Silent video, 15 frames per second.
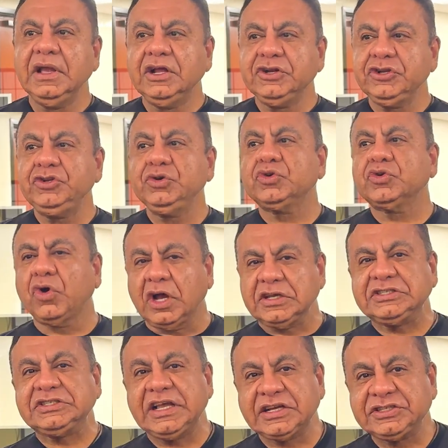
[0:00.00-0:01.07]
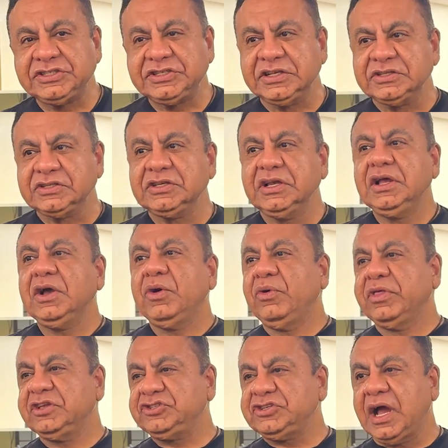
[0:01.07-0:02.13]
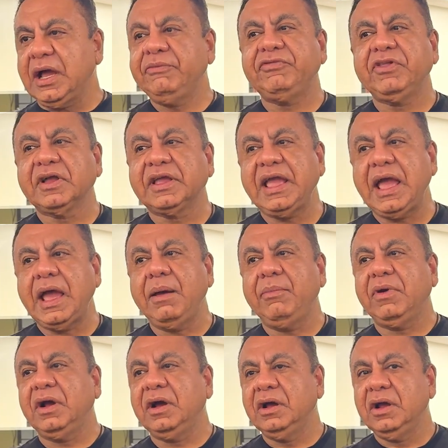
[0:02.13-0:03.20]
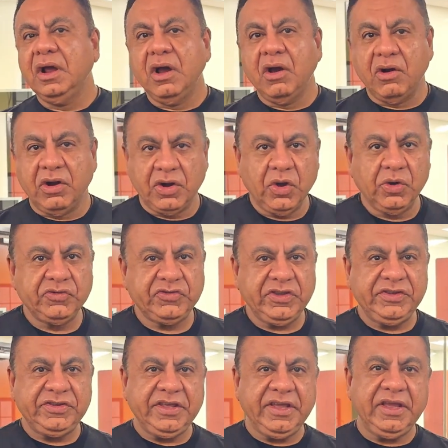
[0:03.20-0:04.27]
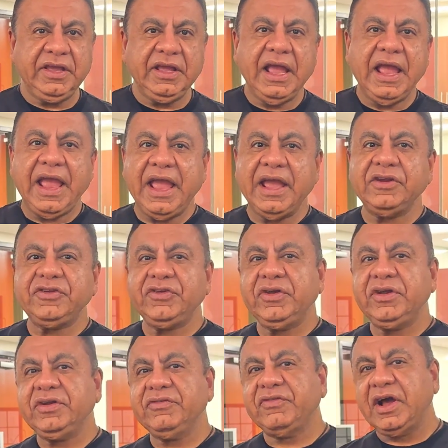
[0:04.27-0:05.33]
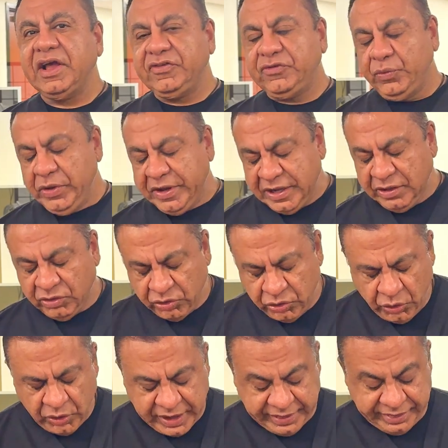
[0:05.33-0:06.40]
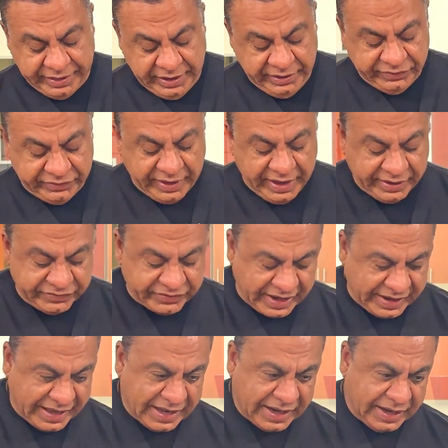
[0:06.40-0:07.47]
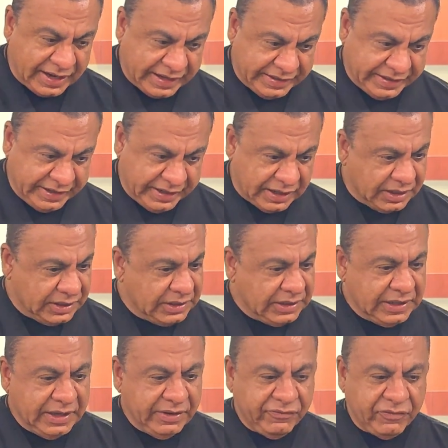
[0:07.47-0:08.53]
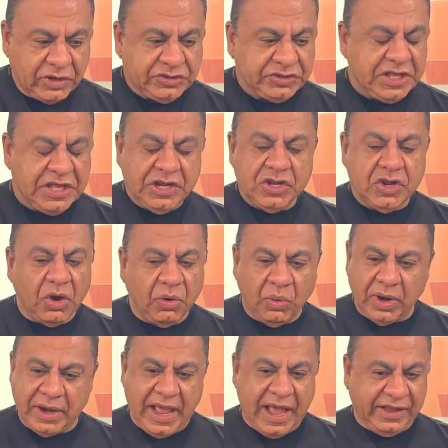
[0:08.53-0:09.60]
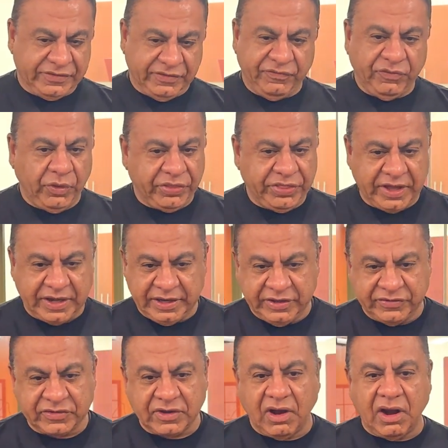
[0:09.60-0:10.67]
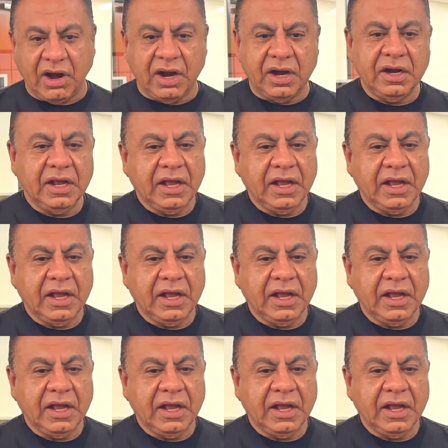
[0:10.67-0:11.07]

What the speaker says: to do cross sections with a shine flood camera or an OCT anterior device. We can look at these things and get an idea. Virtually no one has a full thickness scar,